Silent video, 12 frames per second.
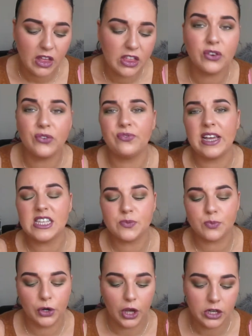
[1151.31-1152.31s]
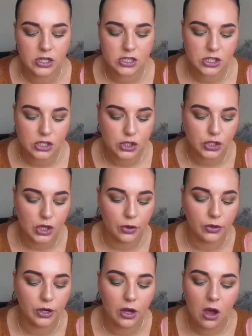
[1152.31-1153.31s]
The face products are
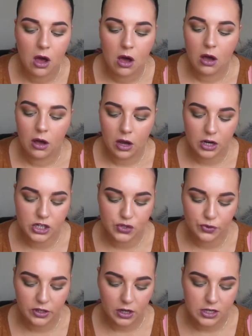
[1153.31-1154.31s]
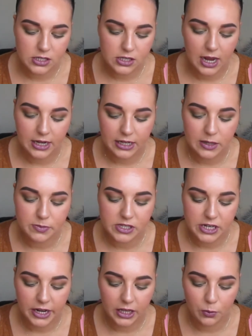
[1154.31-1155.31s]
so good. I just realised I had a
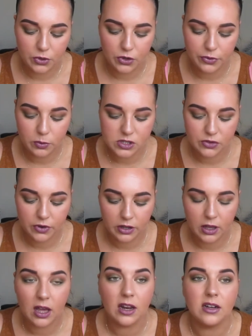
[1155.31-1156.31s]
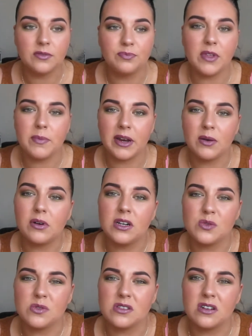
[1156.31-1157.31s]
lipstick. I wonder if it was the right colour. I bet it
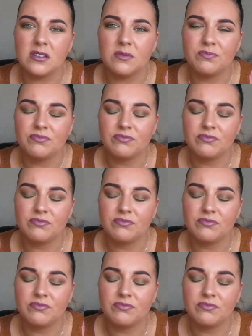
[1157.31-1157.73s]
was, wasn't it?